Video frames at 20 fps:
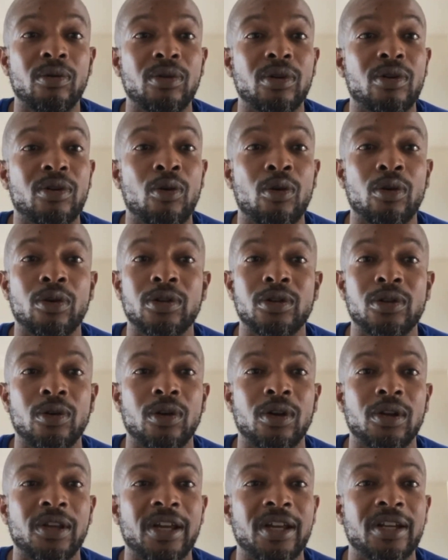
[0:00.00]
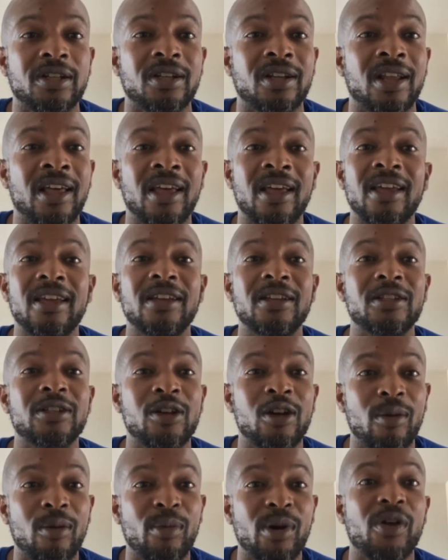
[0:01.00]
The Corner Store Legend is
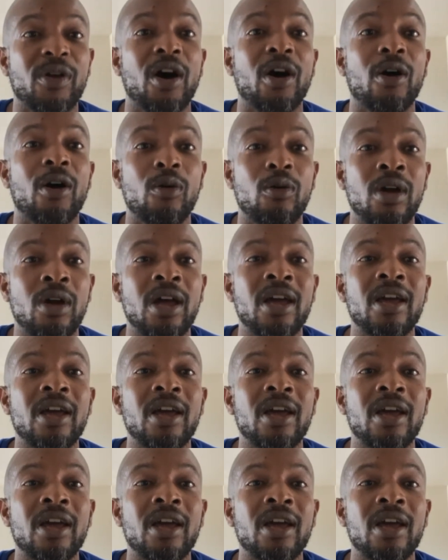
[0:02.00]
Cometh Ho.